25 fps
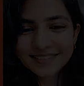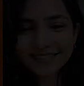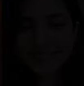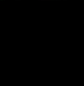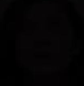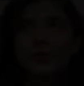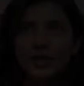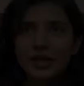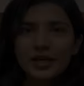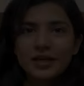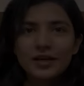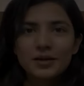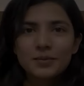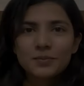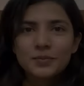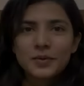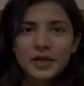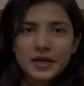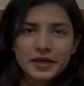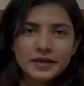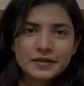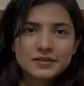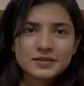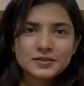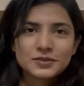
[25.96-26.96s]
Today I'm
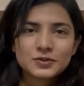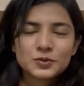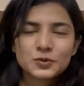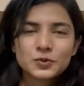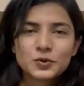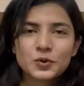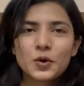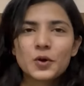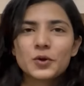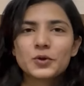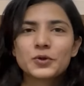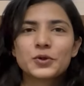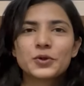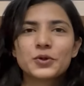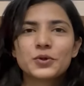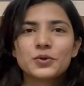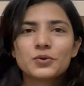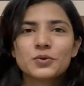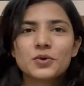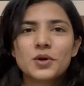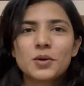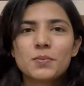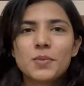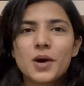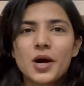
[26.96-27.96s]
here to talk to
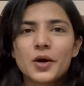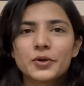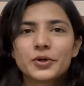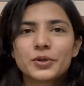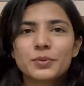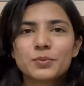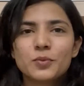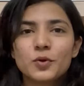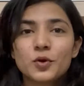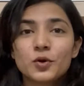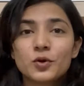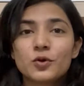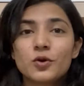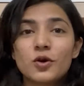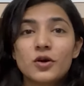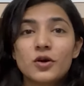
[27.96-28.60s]
you about a book